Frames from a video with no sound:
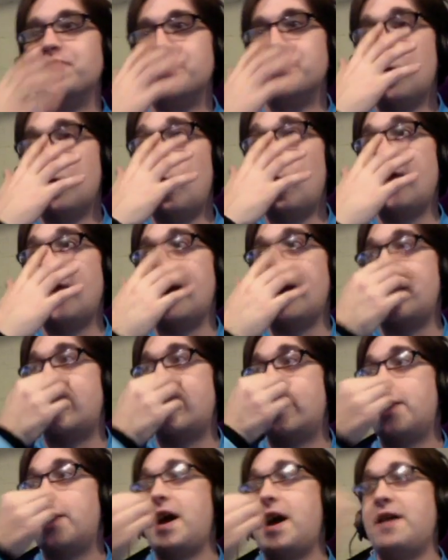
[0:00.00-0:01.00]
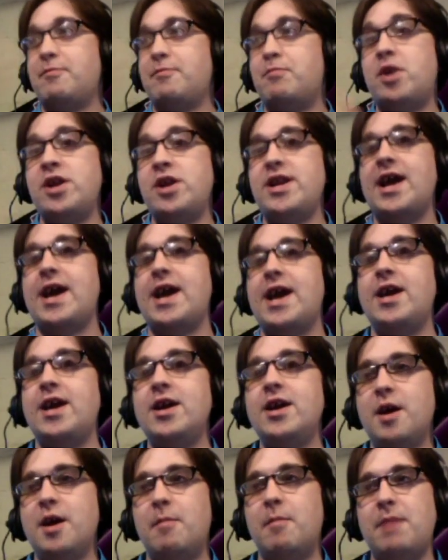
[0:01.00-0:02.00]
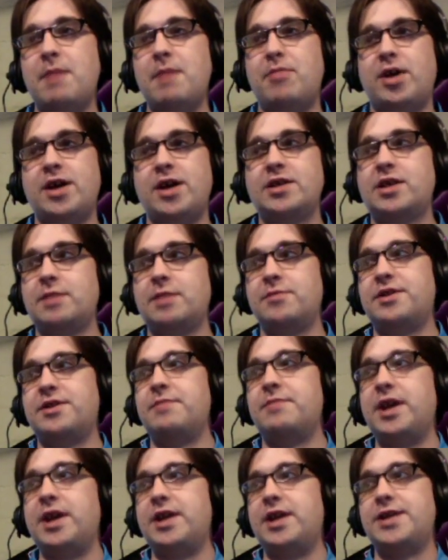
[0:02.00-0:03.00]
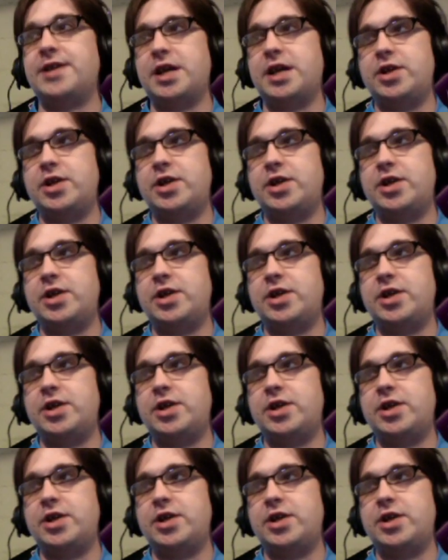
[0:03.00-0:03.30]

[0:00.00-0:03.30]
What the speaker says: well, like, that Monday, my boss comes to me and says,